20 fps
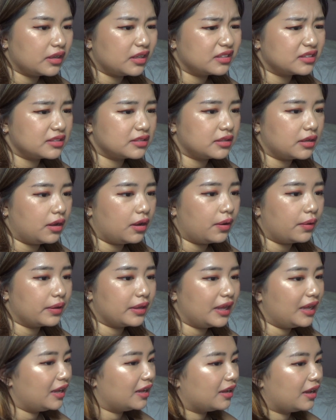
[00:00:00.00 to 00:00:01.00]
And so
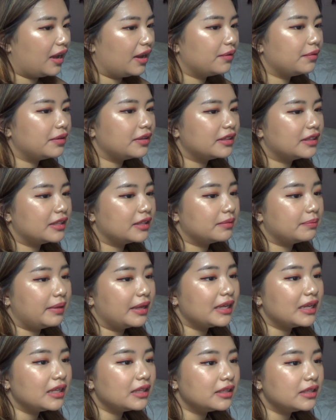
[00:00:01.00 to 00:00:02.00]
yeah,
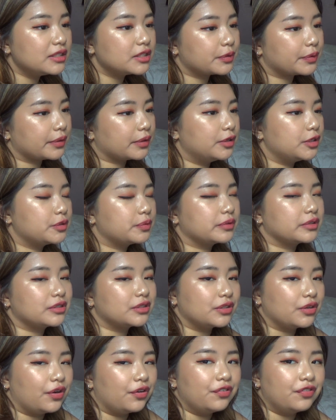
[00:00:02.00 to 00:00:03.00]
making these squiggles was
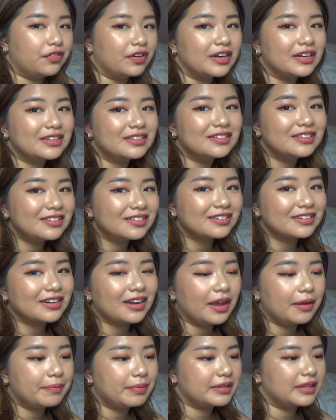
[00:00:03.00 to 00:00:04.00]
so fun,
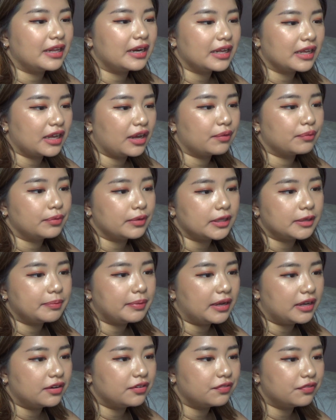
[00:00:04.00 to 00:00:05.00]
but then it got really
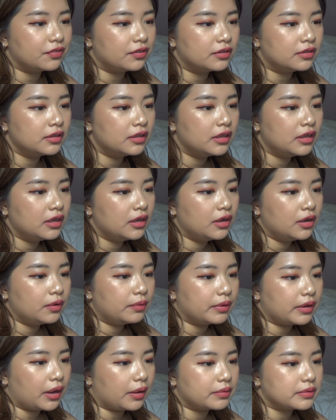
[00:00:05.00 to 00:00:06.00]
painful
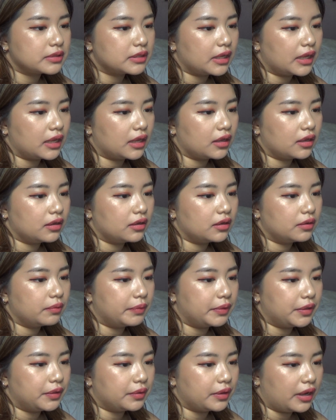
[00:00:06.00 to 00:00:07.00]
when I was
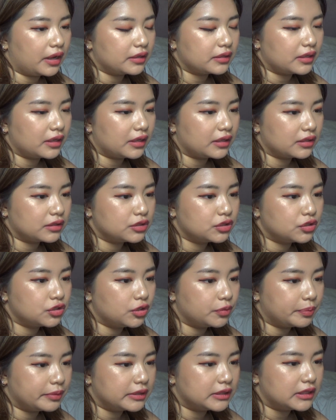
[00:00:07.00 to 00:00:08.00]
when you got
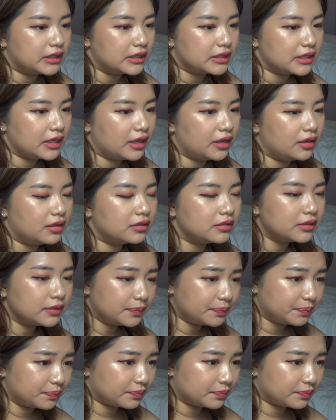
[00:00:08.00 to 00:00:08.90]
super detailed.